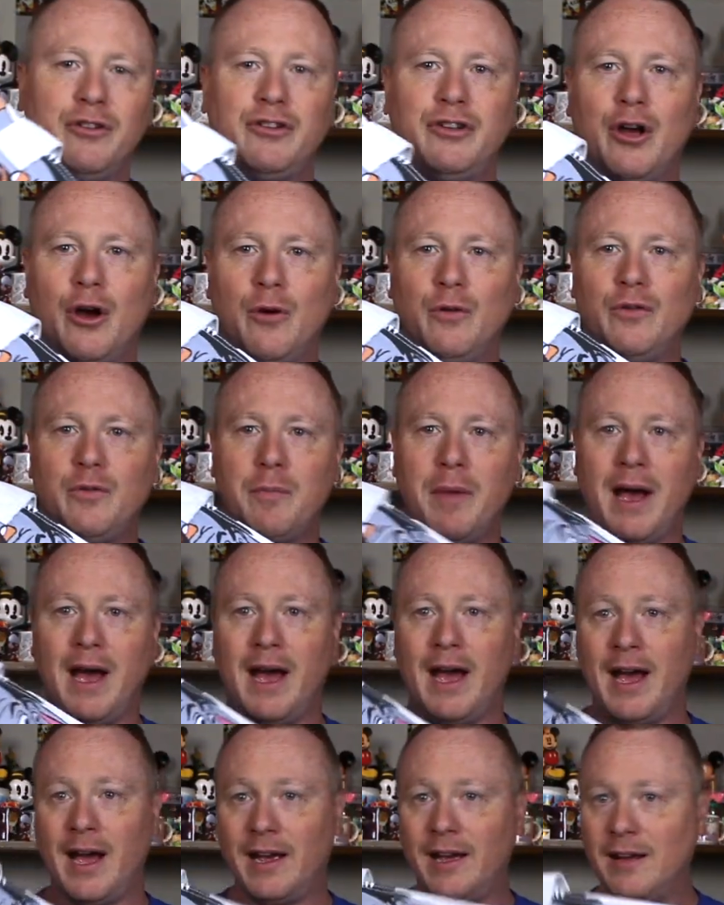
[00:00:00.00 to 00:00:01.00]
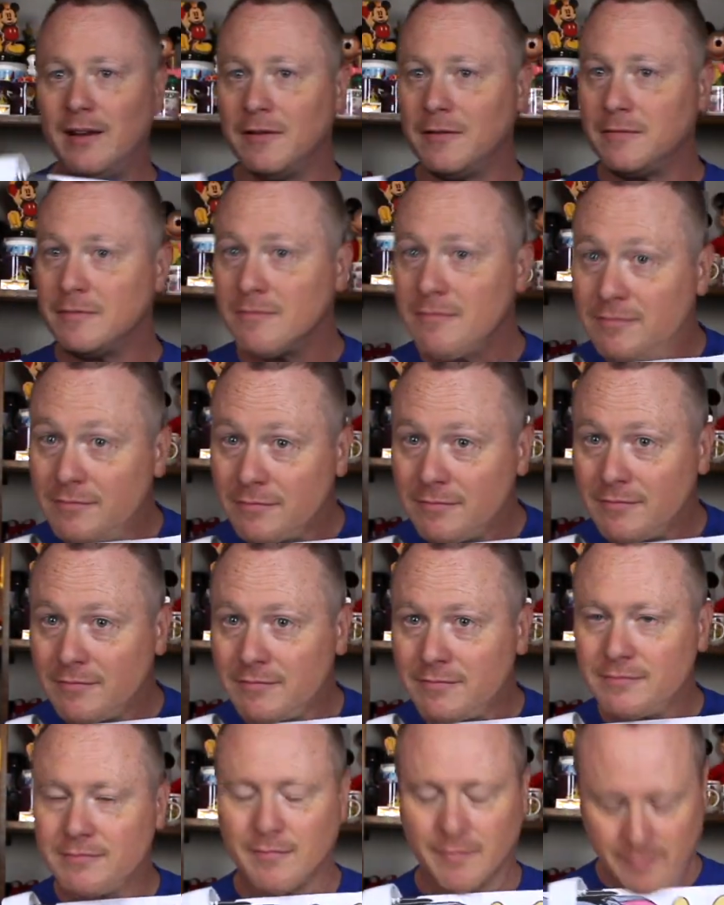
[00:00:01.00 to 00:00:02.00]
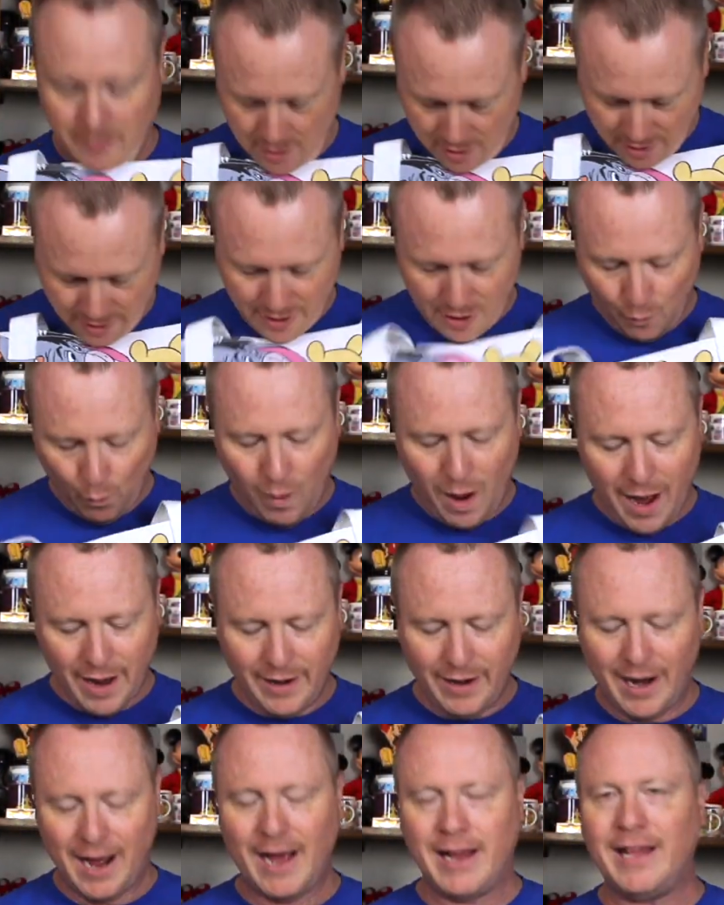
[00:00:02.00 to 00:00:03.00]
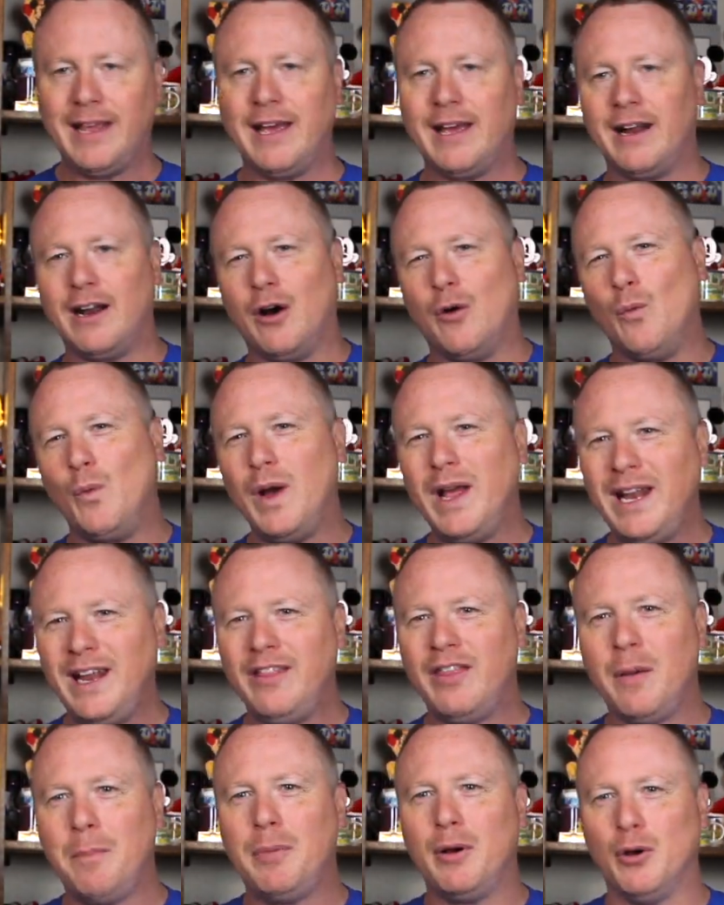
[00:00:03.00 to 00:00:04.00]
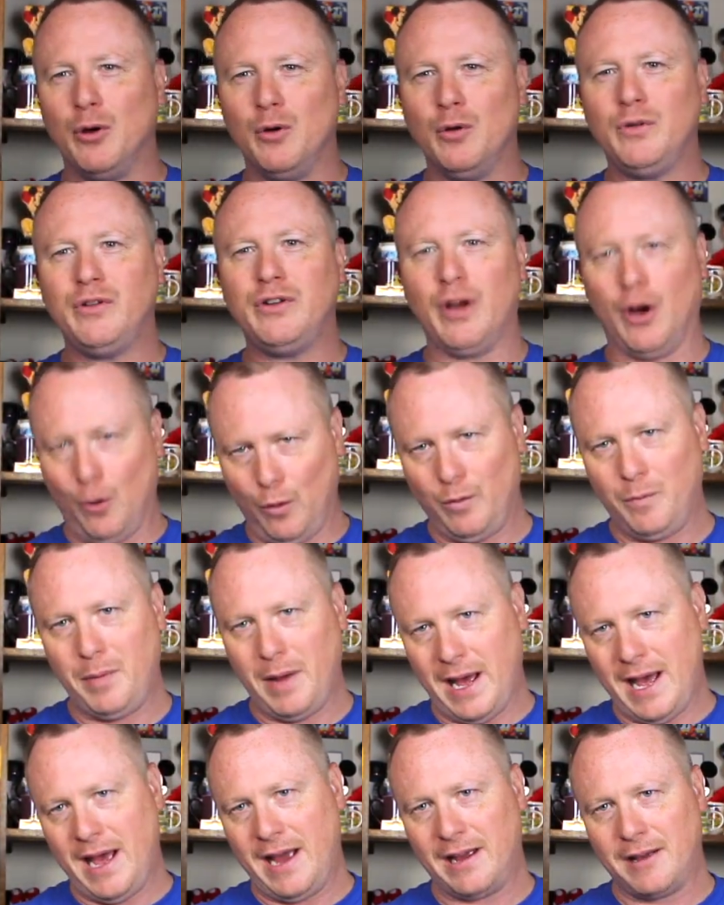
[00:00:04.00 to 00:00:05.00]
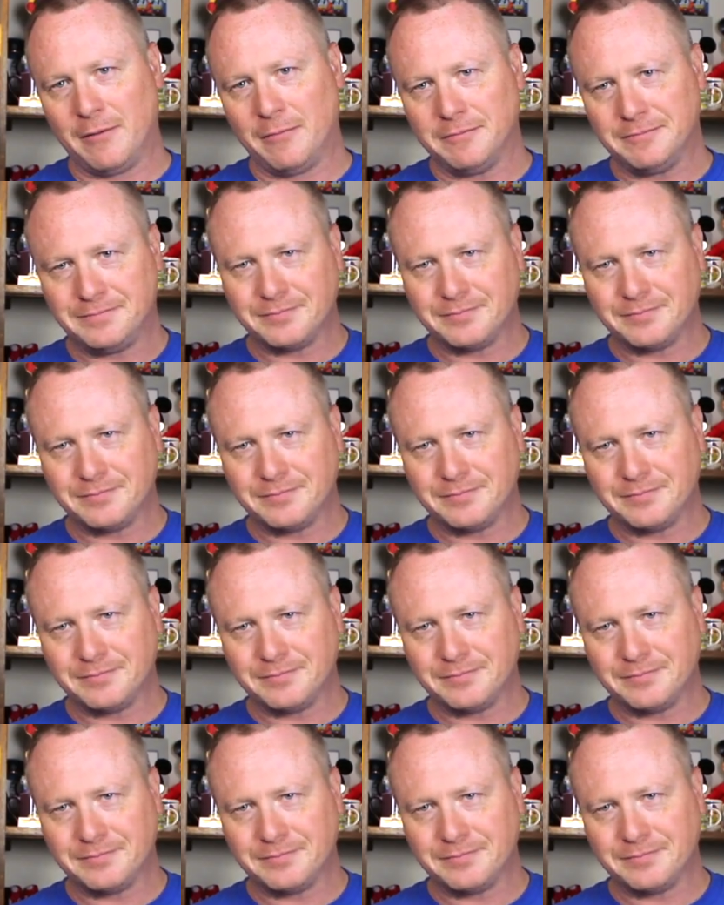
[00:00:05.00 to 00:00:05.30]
tote bag. Now, why did I get a Winnie the Pooh tote bag?